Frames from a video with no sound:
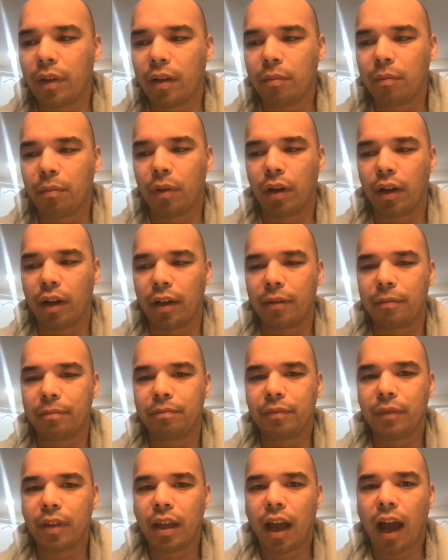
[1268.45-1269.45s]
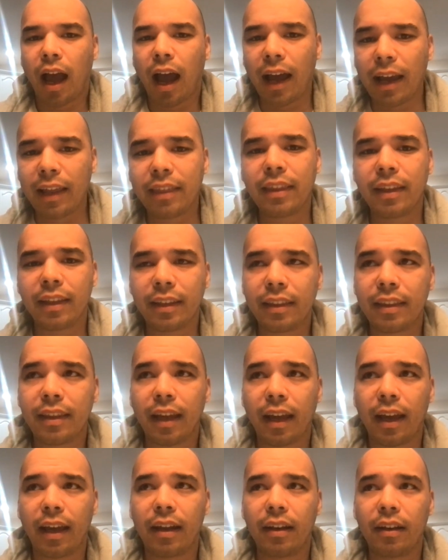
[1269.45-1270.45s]
But I think
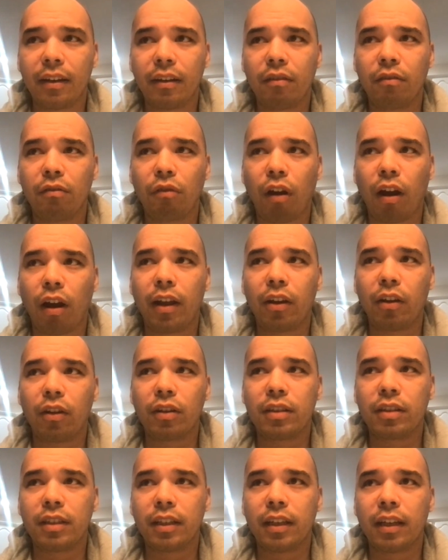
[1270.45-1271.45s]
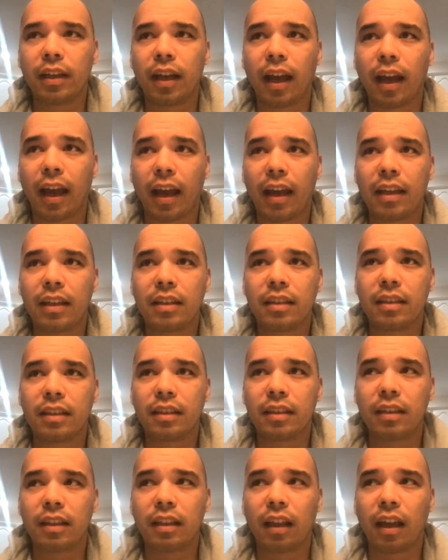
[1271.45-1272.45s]
that Ryan Garcia has
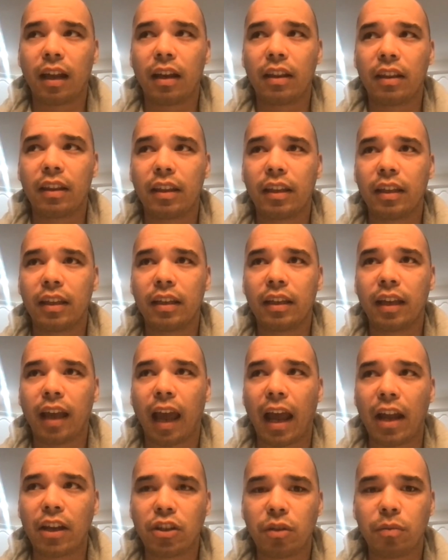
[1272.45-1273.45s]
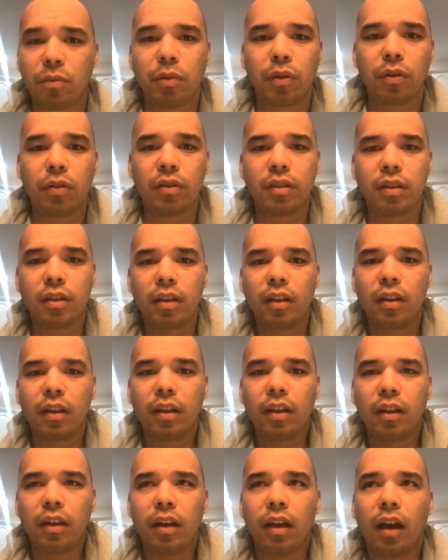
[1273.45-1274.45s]
a lot of the attributes
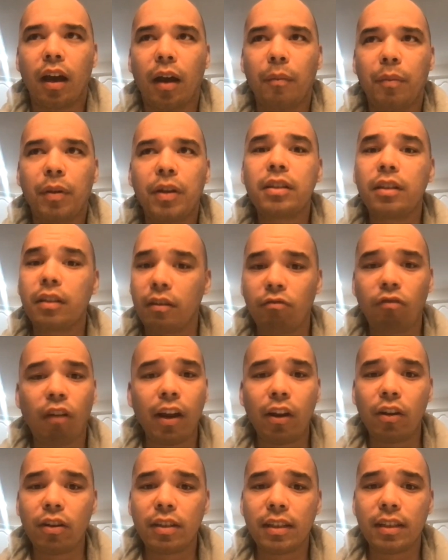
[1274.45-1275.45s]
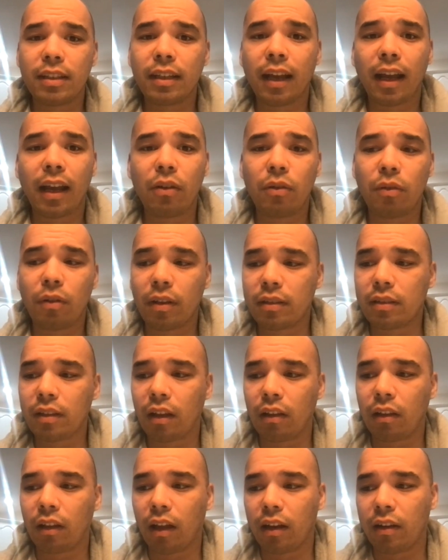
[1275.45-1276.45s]
because Ryan Garcia is a guy who has a
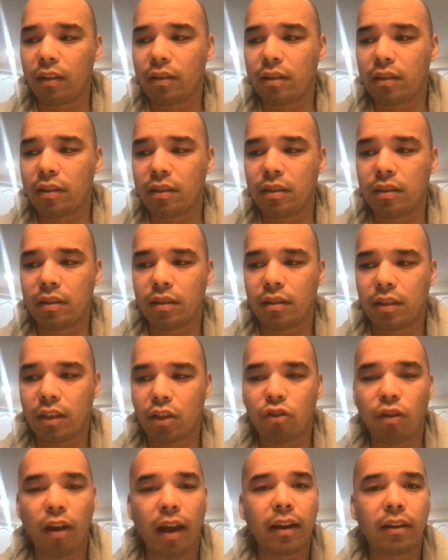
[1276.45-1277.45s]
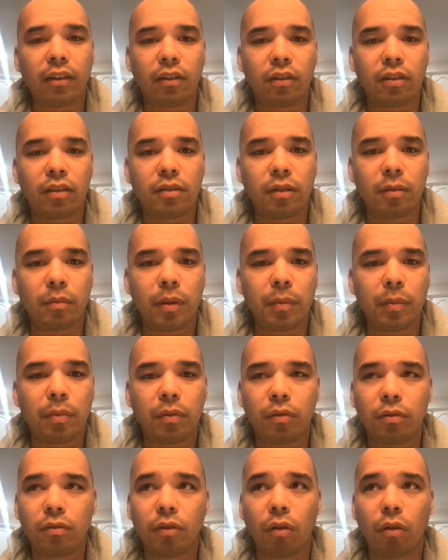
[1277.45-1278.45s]
lot of detractors, and people
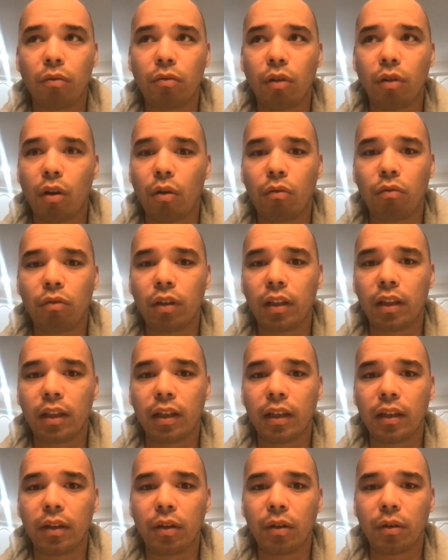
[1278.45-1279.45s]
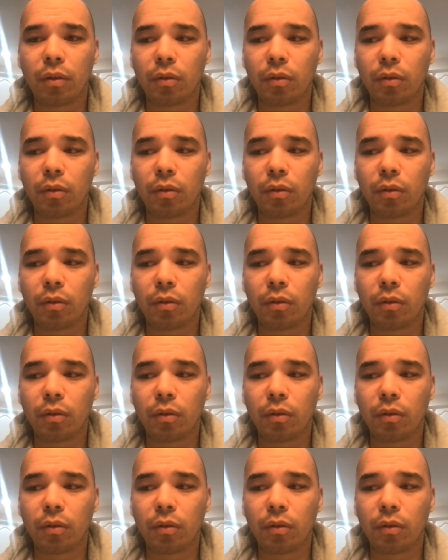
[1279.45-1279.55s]
don't know really,